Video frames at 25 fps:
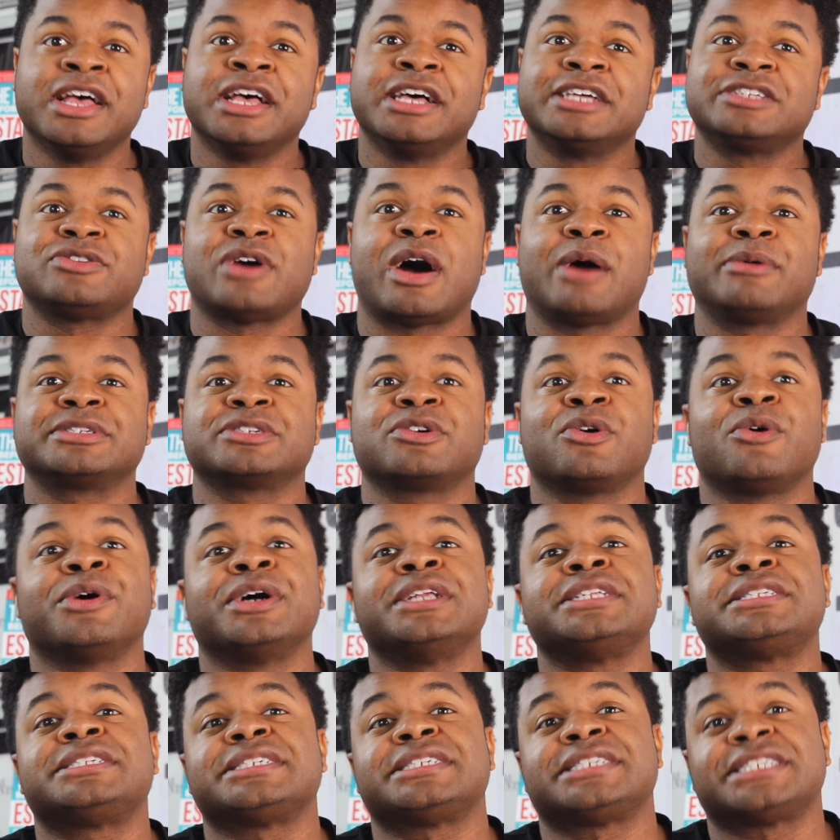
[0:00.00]
So I was
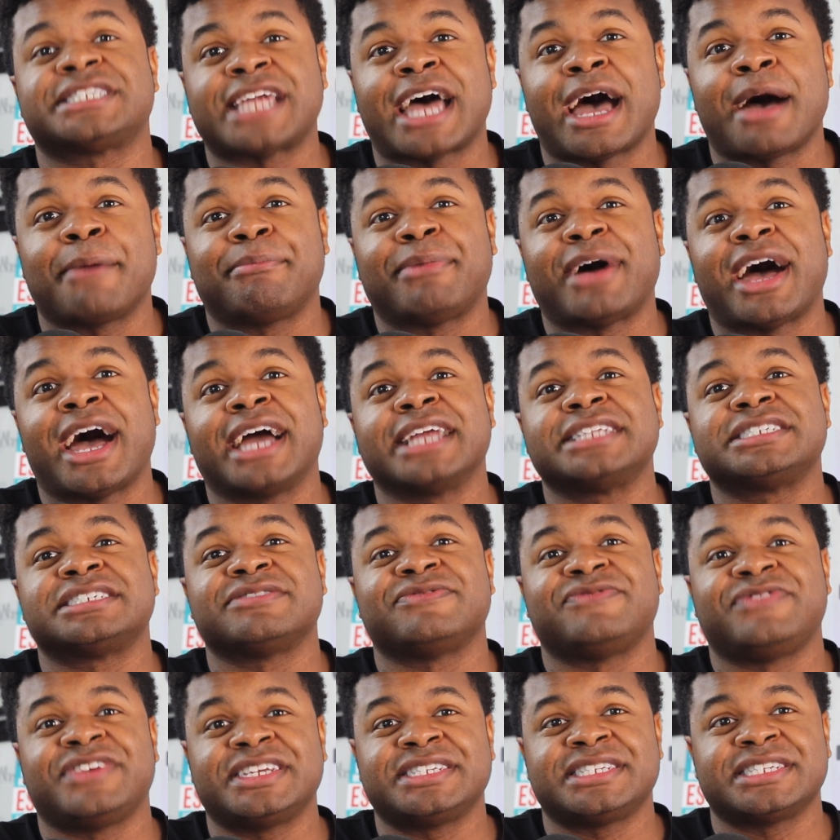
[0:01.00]
going to stop by to
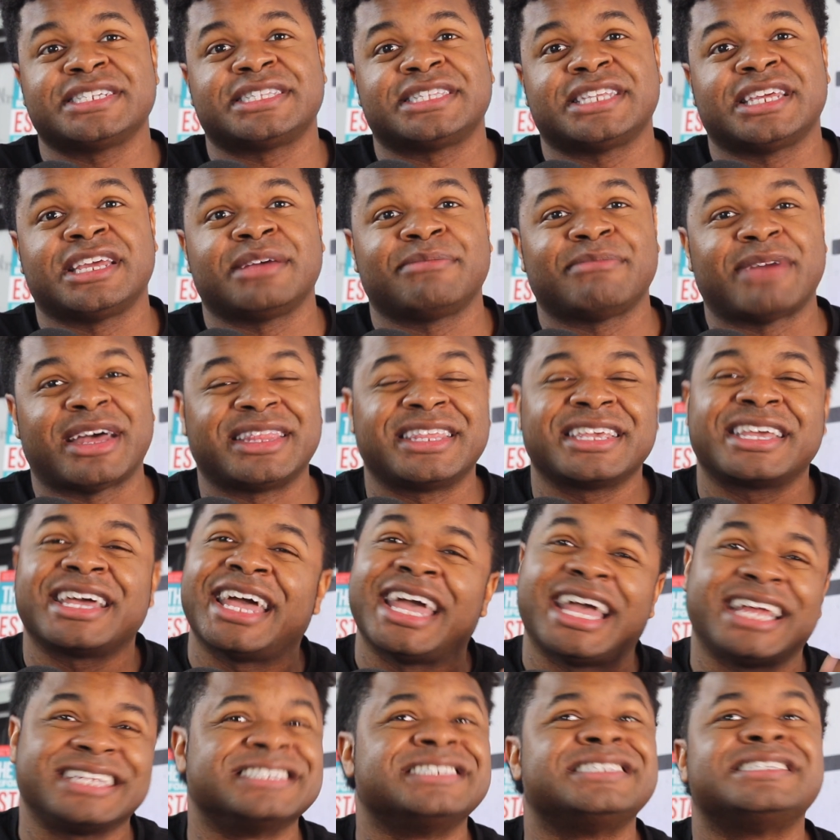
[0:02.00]
visit them. I think I
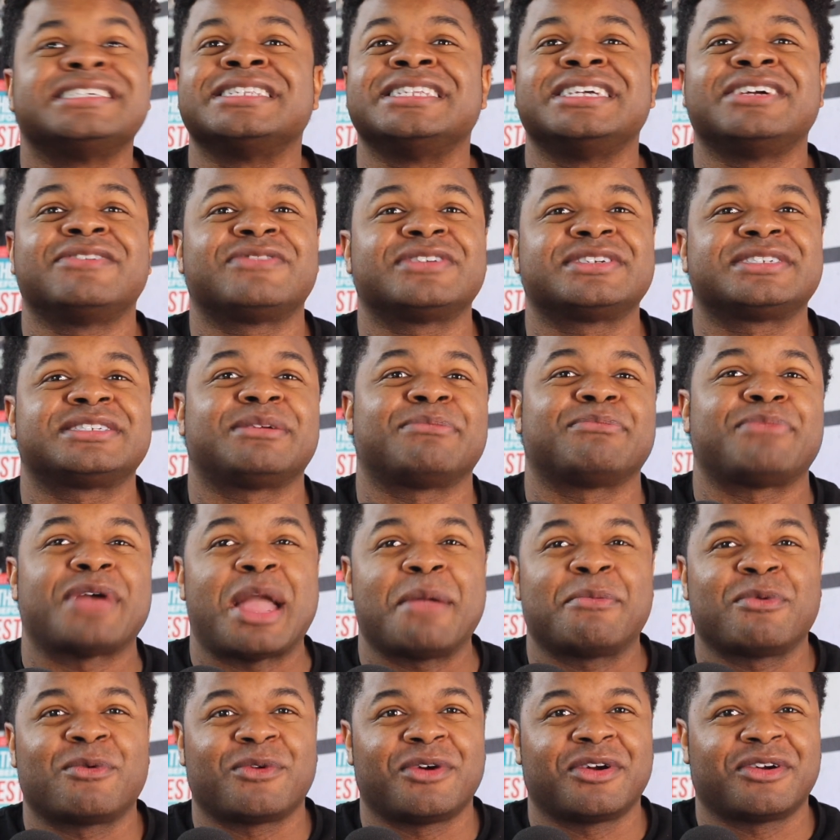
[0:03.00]
had to deliver some
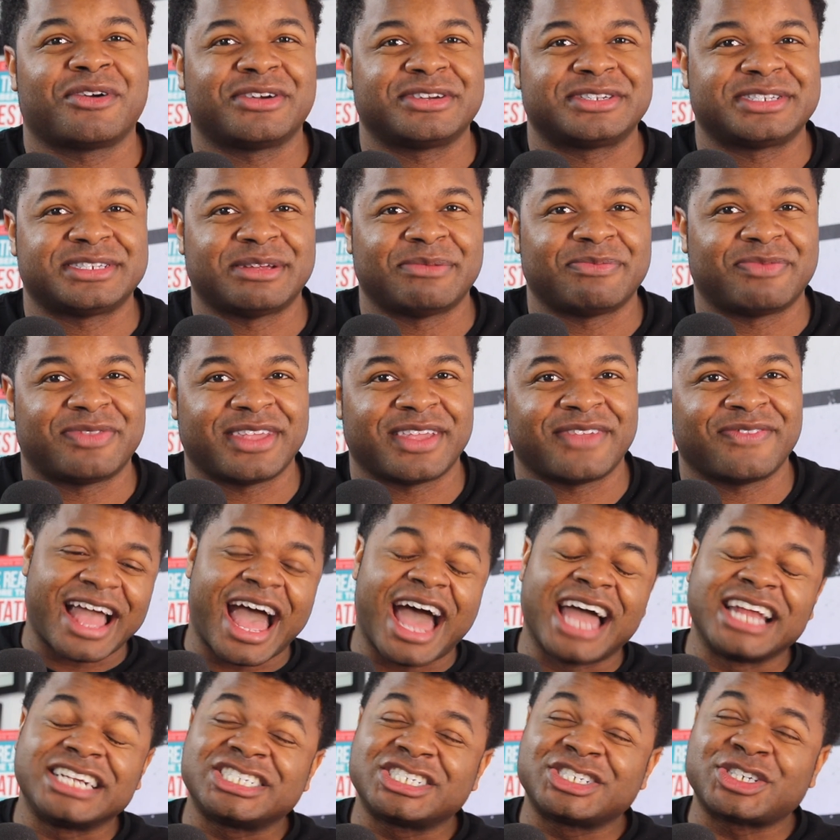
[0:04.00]
paperwork or something.
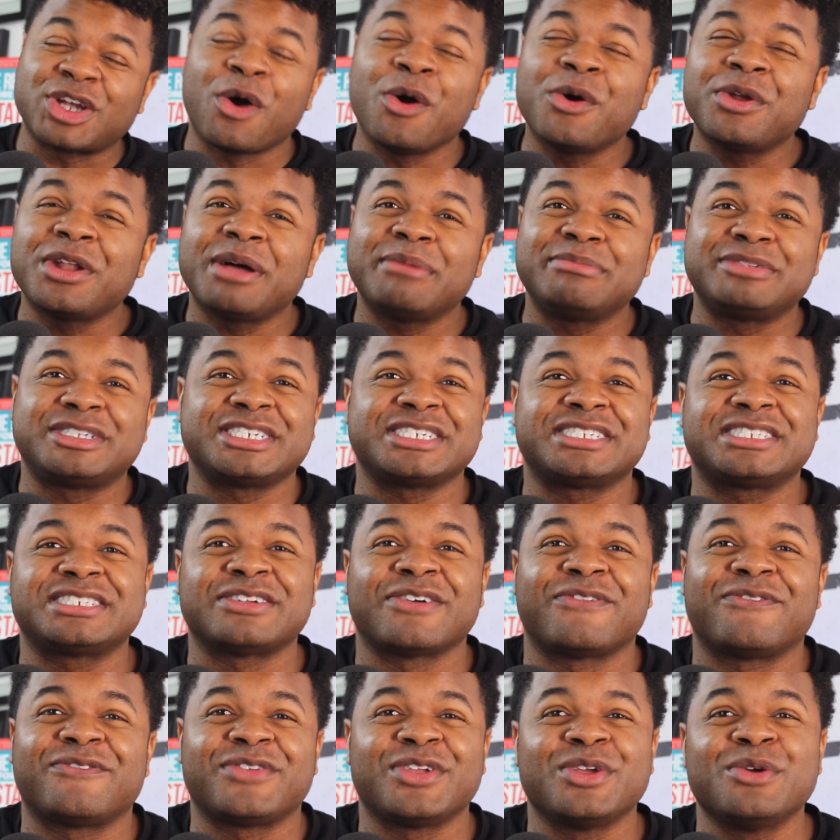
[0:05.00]
I showed up just
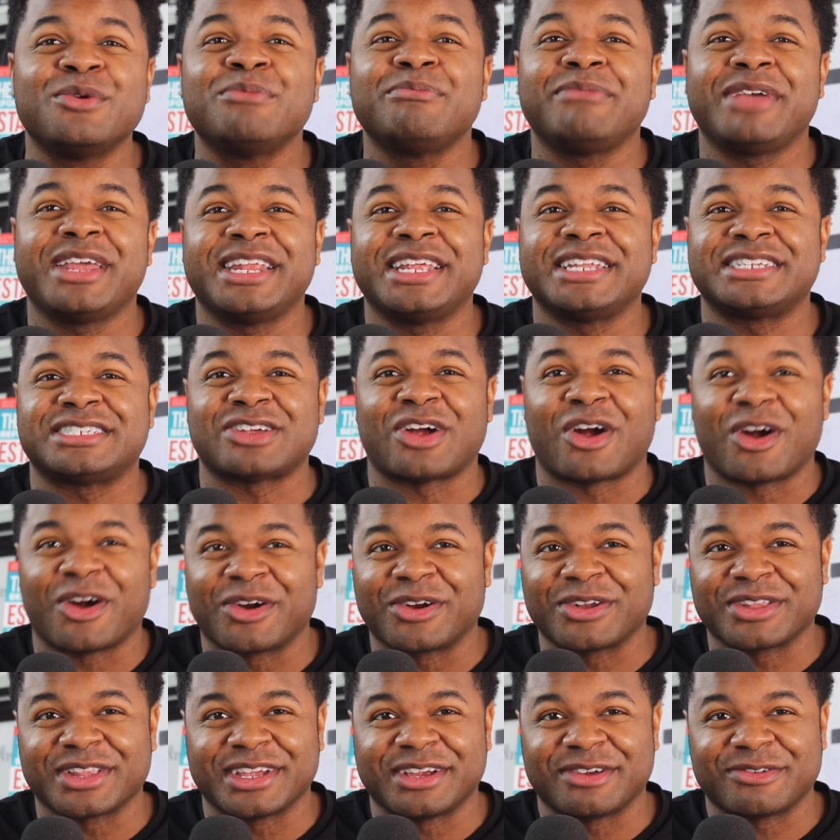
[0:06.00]
a few minutes
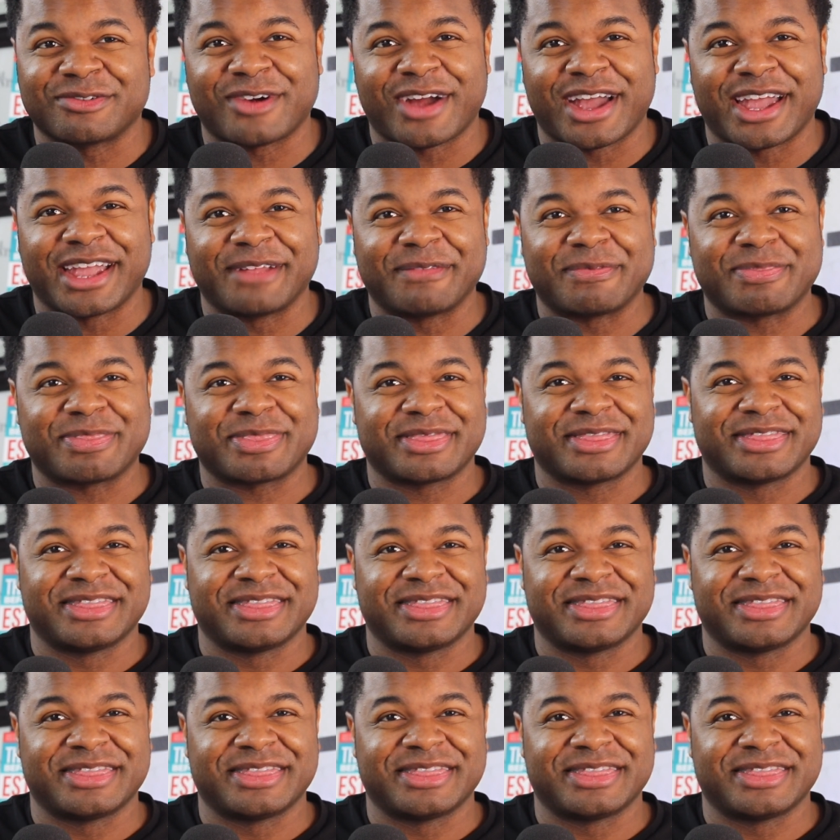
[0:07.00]
early, right?